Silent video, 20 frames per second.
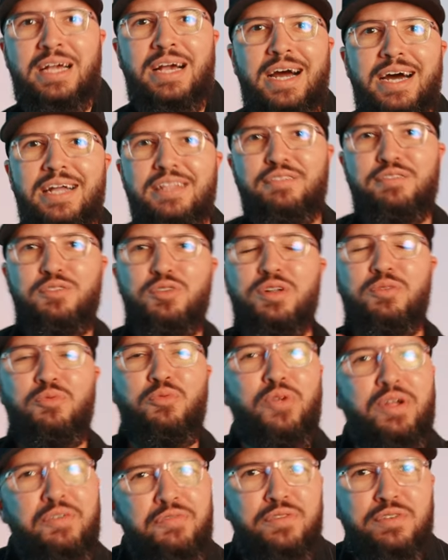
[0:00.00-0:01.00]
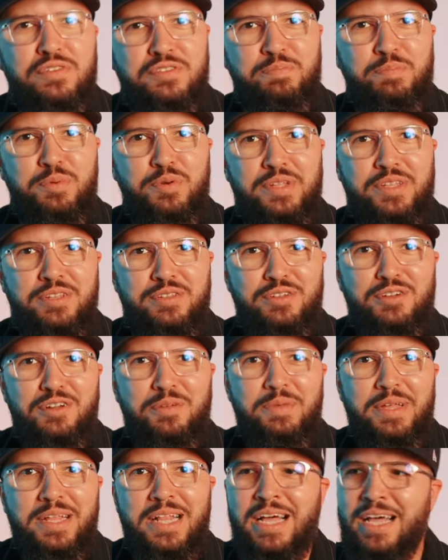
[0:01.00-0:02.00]
God's not a reference point. You know what I
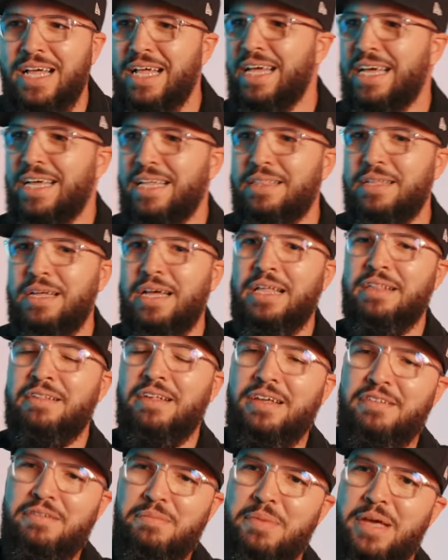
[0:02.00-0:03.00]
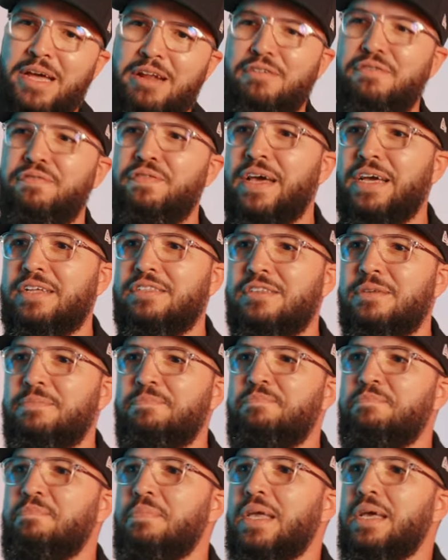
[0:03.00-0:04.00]
mean? As, as a matter of fact,
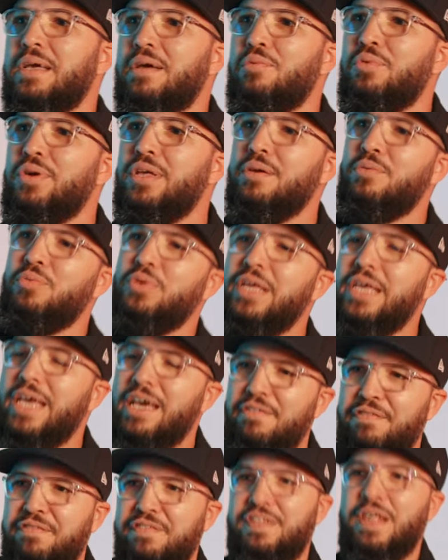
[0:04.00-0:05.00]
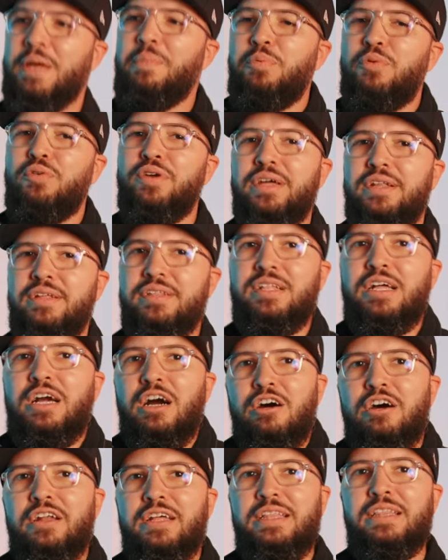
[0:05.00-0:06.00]
we, we have separated
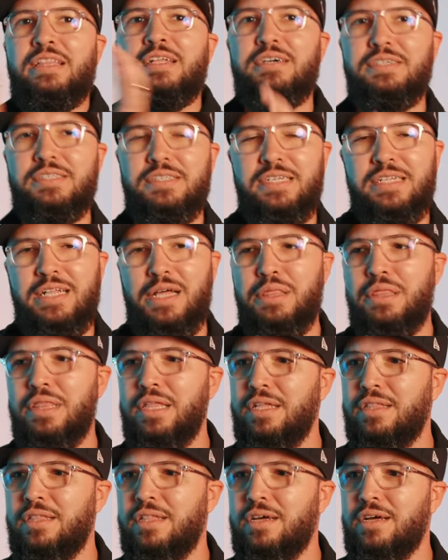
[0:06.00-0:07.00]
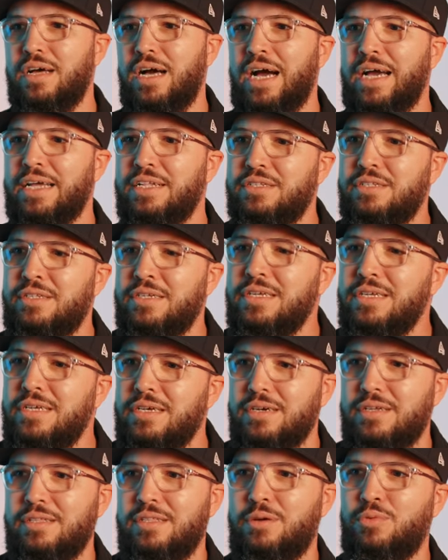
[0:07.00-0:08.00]
God and us. And I think the
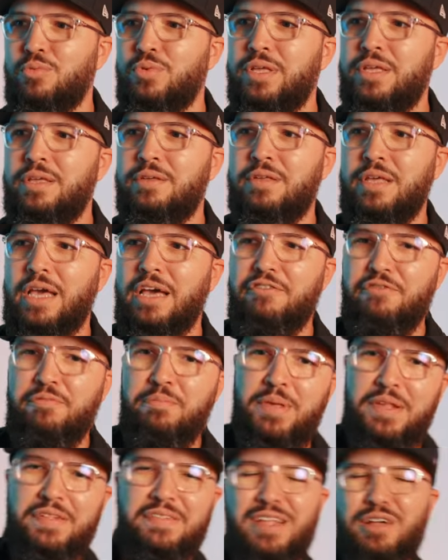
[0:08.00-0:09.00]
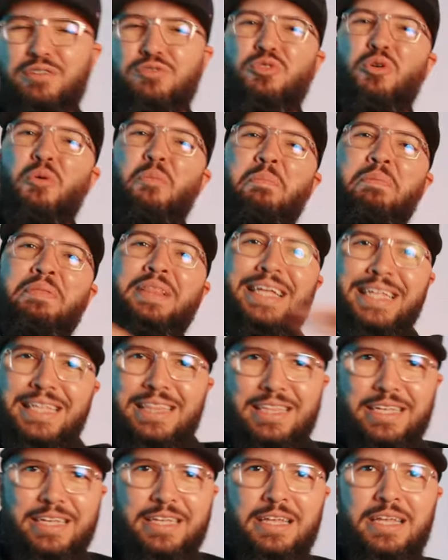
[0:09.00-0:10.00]
idea that we have missed out
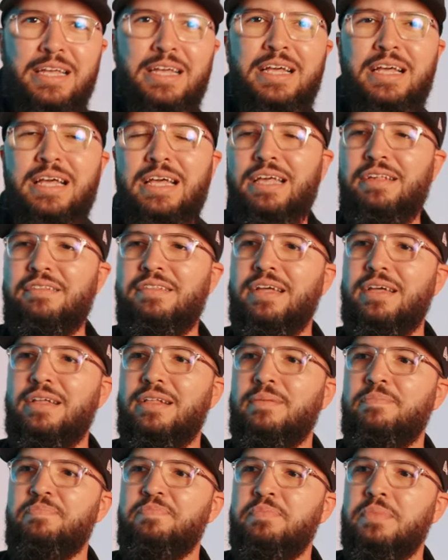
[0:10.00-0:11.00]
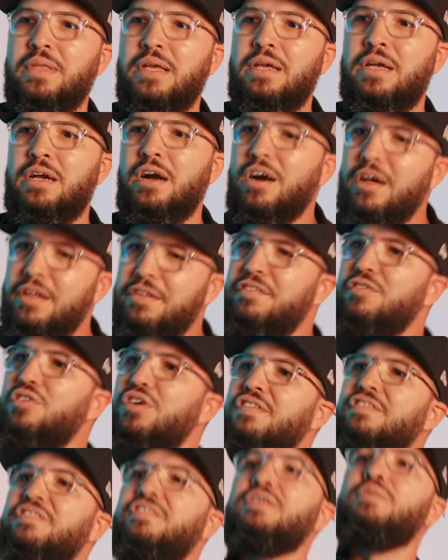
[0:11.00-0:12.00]
completely is that God is
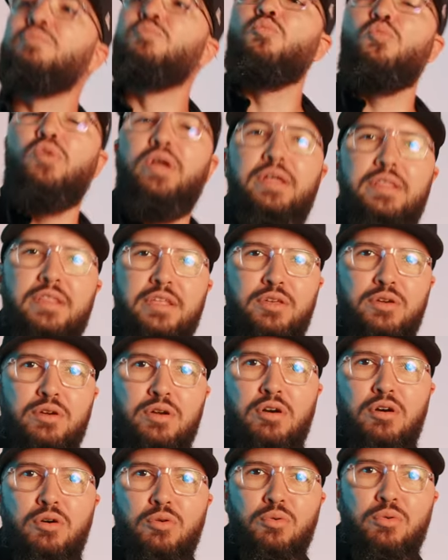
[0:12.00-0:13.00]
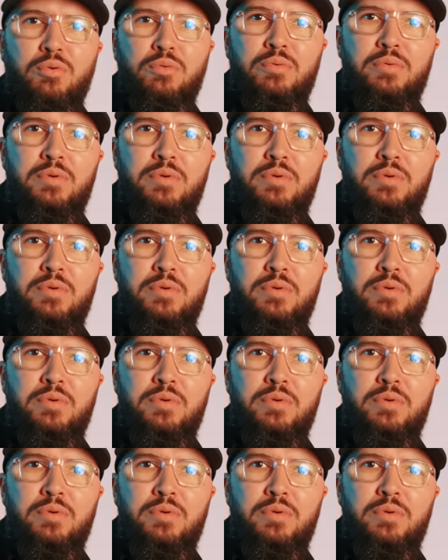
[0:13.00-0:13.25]
not somewhere that you go.